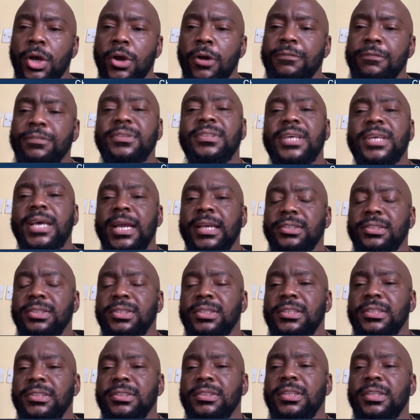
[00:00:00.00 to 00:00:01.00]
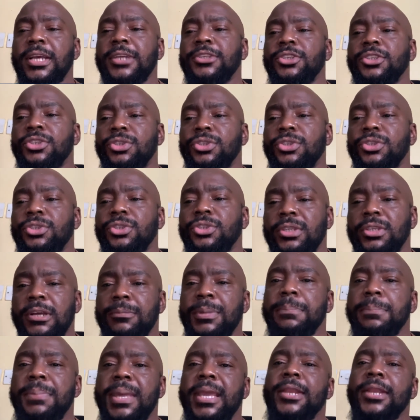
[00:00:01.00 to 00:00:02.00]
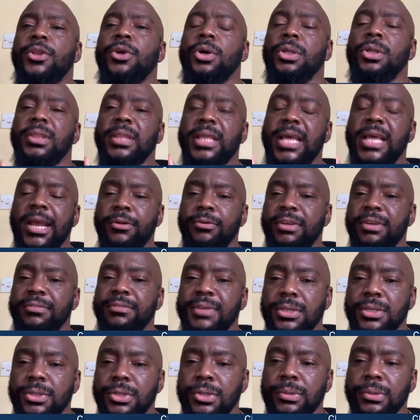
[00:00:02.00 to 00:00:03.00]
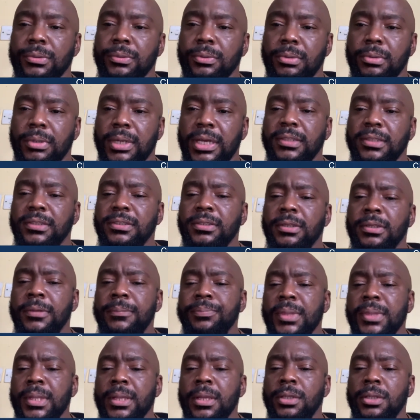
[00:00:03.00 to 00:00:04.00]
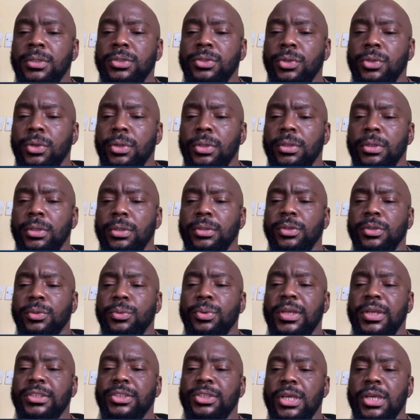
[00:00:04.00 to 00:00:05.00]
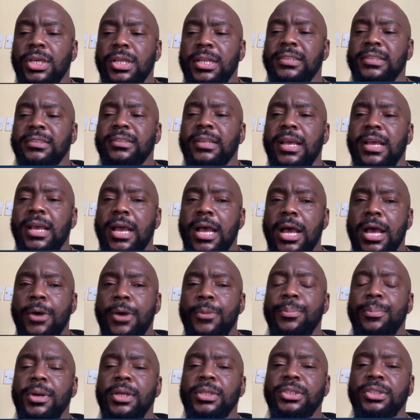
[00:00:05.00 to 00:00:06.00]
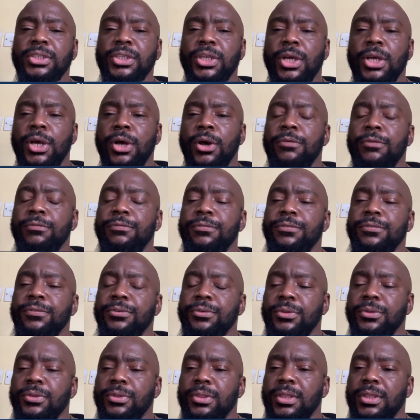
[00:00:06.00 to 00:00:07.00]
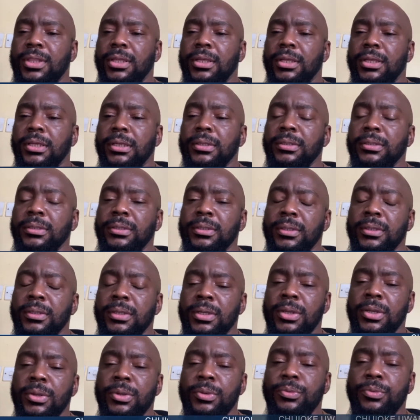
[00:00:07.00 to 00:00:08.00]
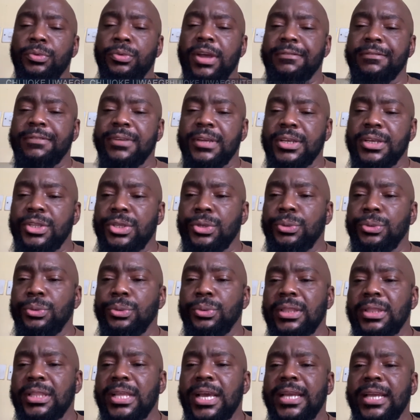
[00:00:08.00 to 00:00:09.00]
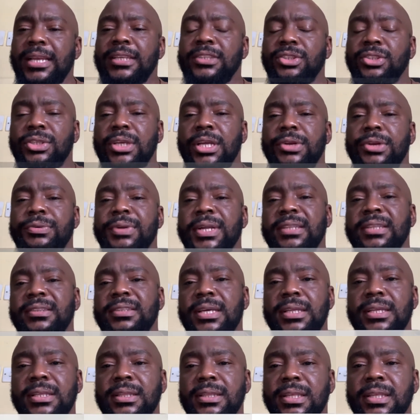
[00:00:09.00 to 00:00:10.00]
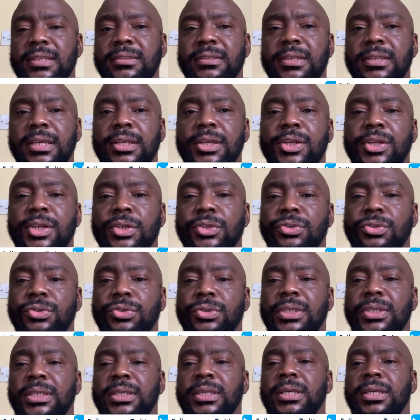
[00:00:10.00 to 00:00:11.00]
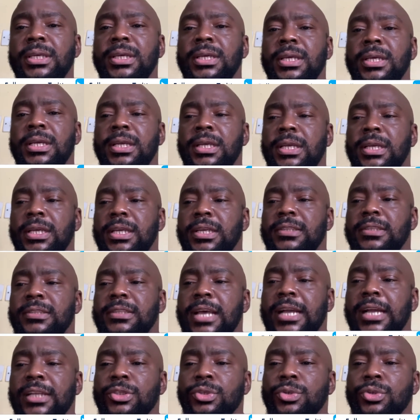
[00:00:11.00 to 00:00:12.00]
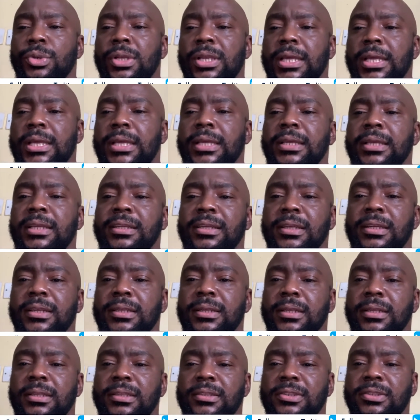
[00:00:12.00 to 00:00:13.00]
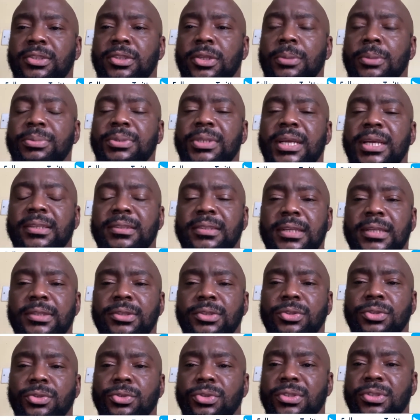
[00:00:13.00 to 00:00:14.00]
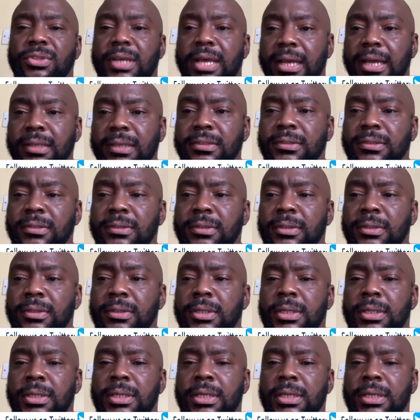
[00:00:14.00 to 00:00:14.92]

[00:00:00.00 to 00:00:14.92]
of taxes that should have been paid on that revenue, right? So the question is, how much of the revenue that is generated in this industry is actually subjected to tax,